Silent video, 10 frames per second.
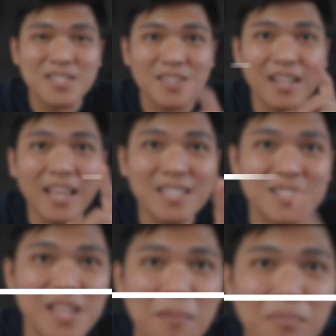The next
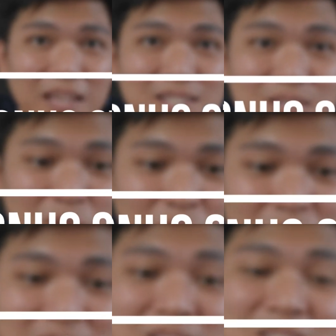step is
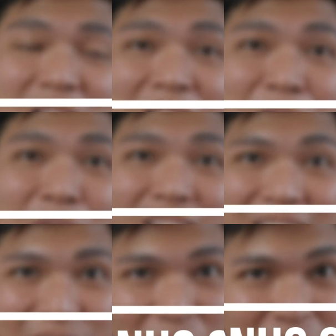to celebrate
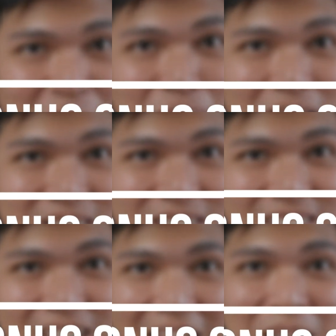and order
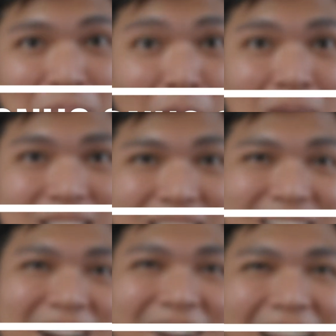pizza and bubble tea,
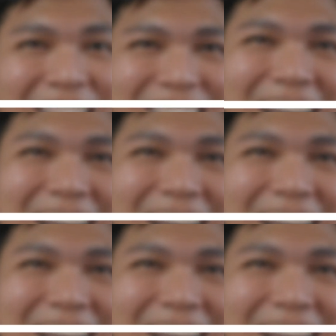alright?